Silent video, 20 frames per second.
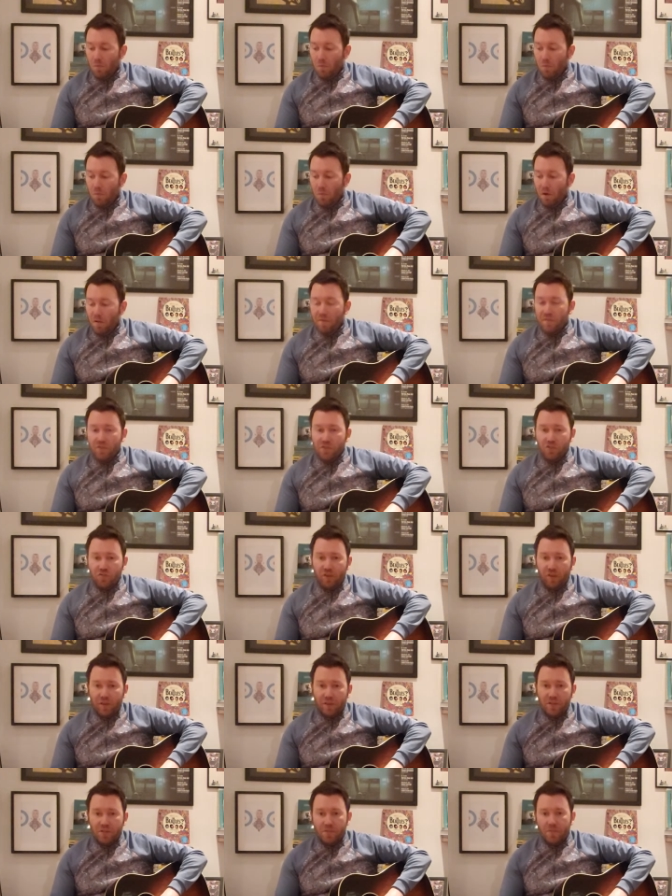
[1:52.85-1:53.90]
with the
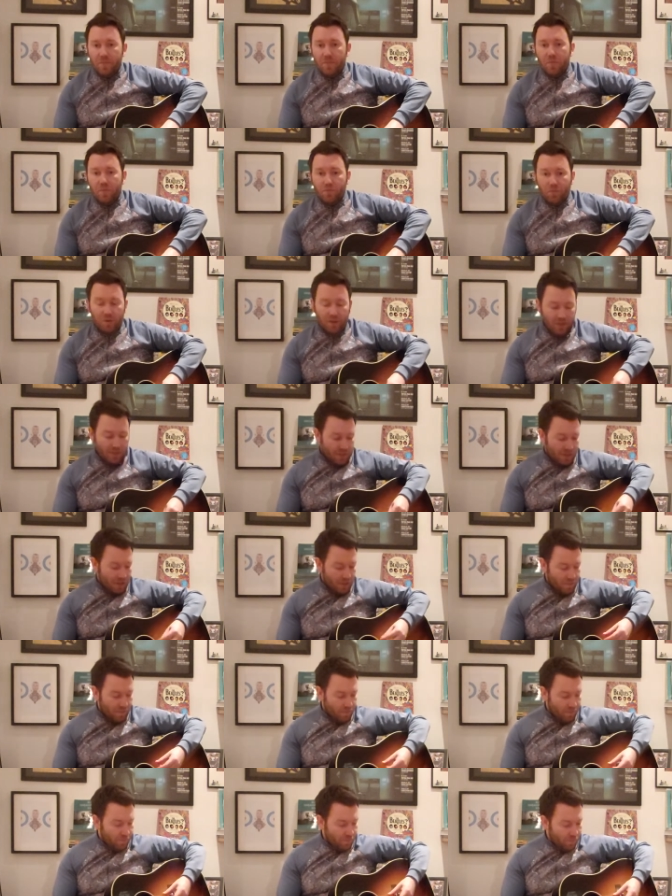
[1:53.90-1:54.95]
strings on a guitar,
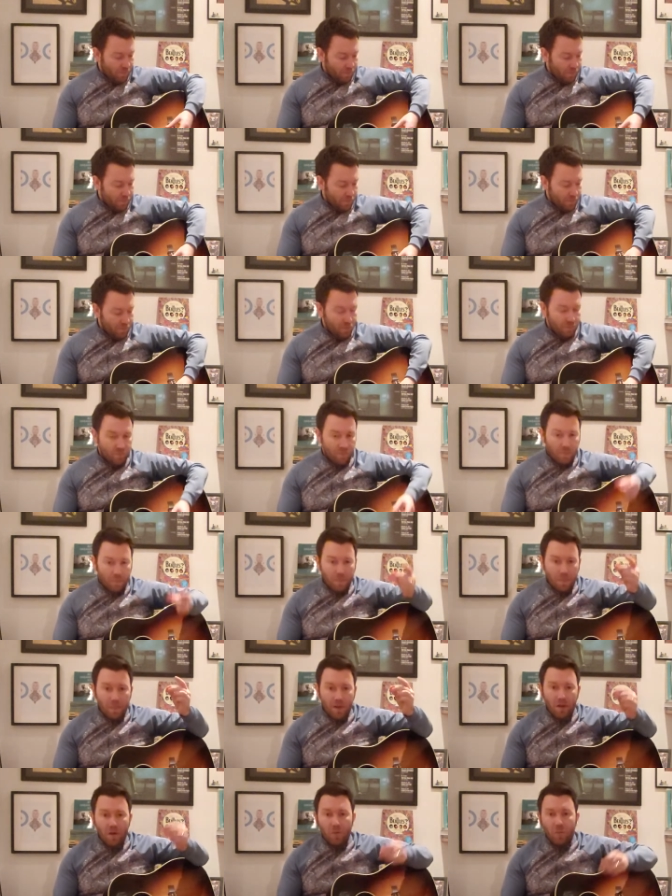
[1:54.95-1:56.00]
we
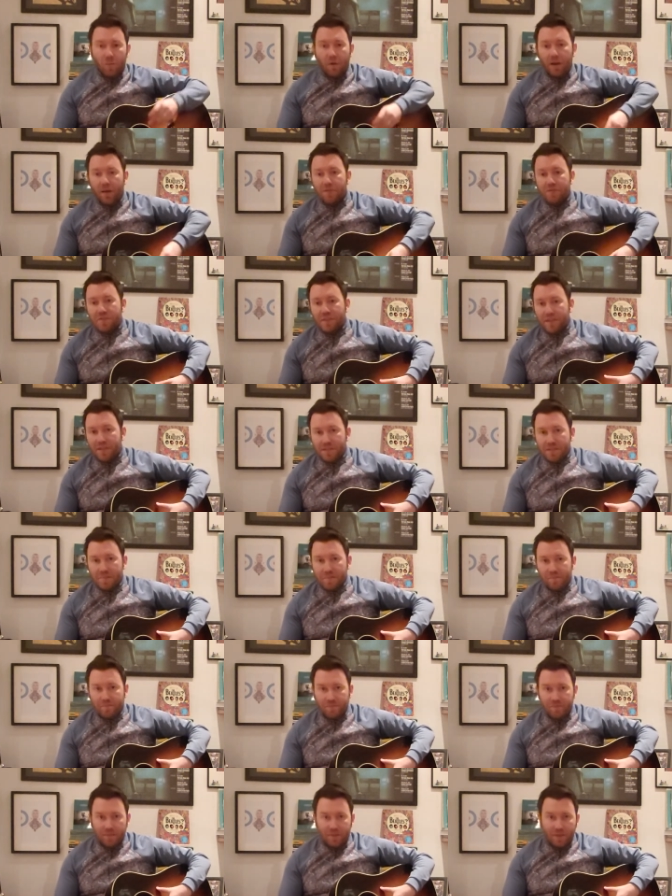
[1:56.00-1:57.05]
have 6,
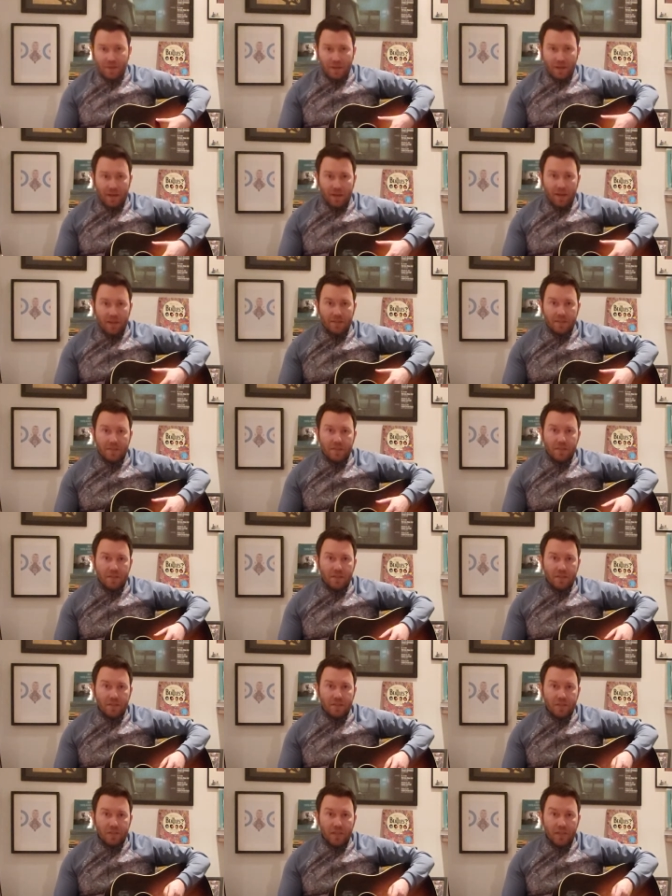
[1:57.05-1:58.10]
and their
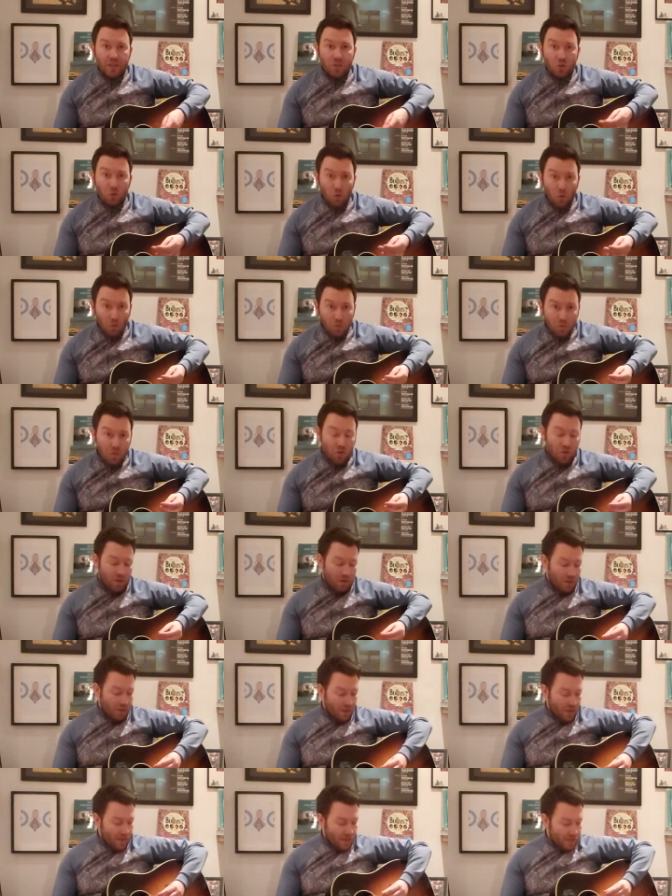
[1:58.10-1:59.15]
standard open
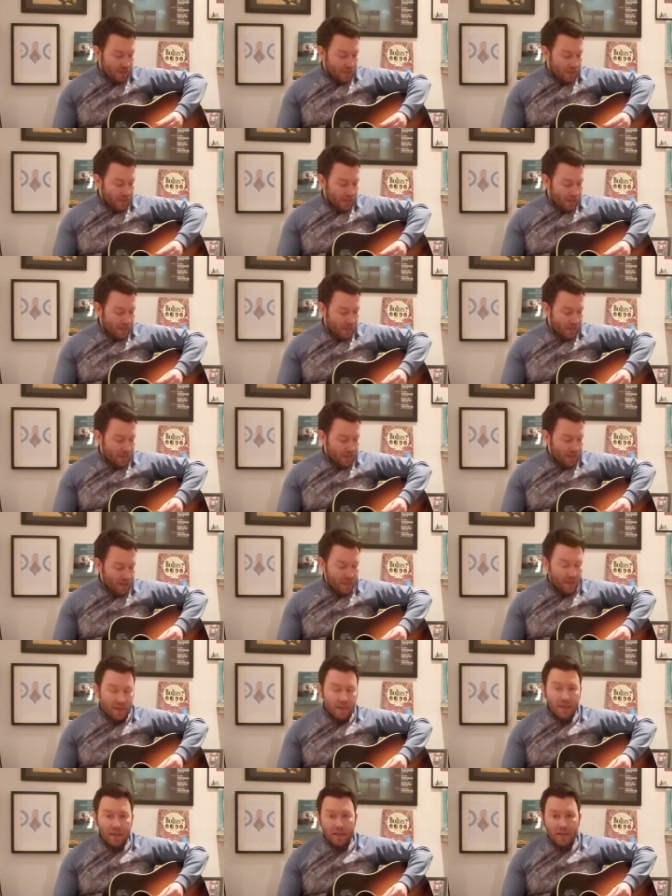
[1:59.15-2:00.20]
tuning is E,
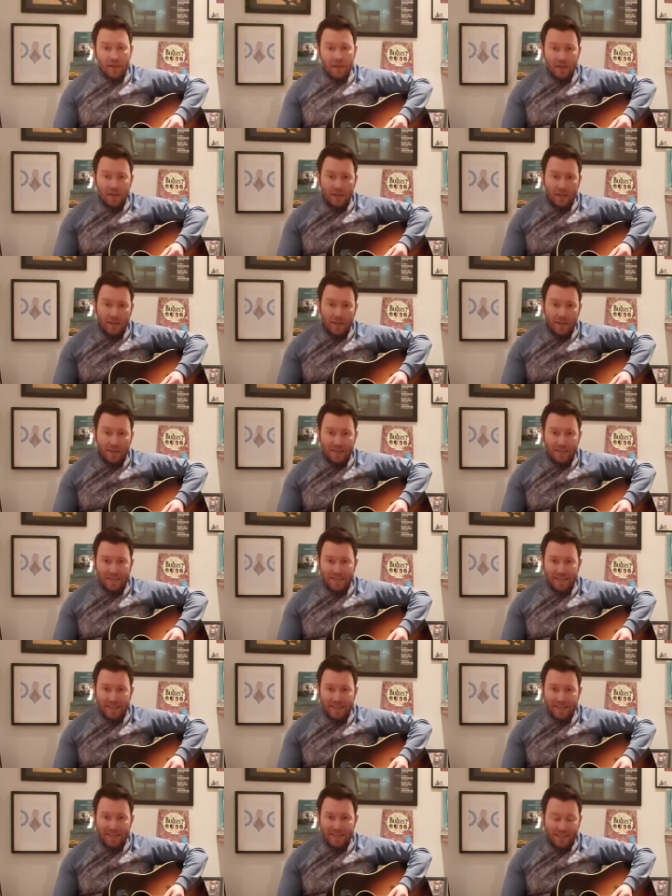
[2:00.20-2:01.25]
A,
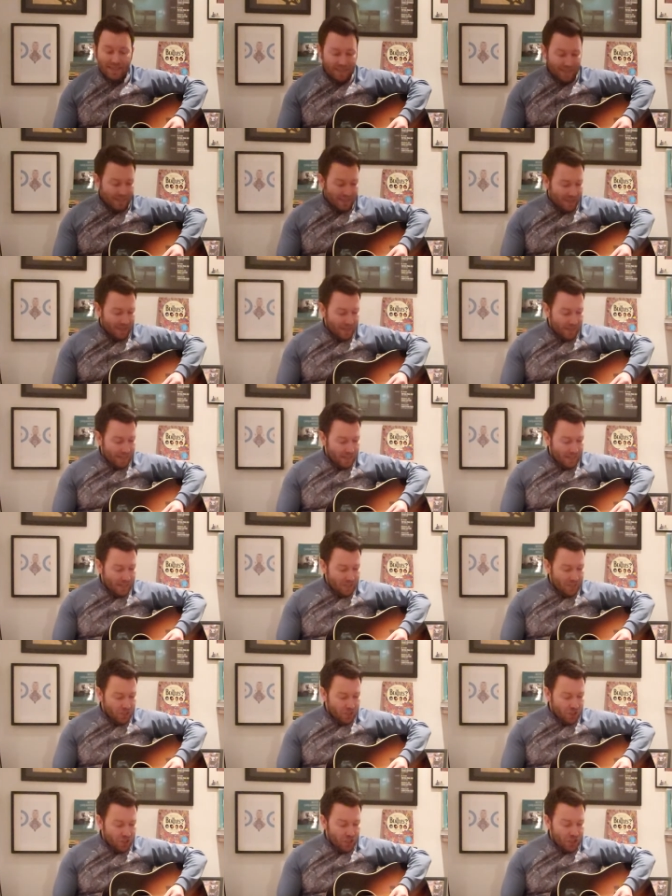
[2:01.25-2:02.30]
D,
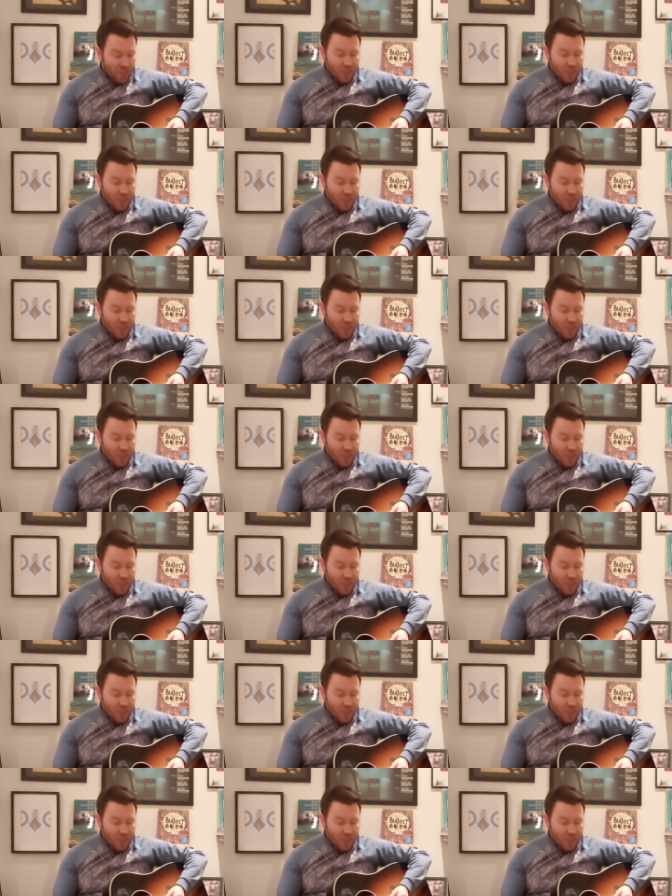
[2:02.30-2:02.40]
G,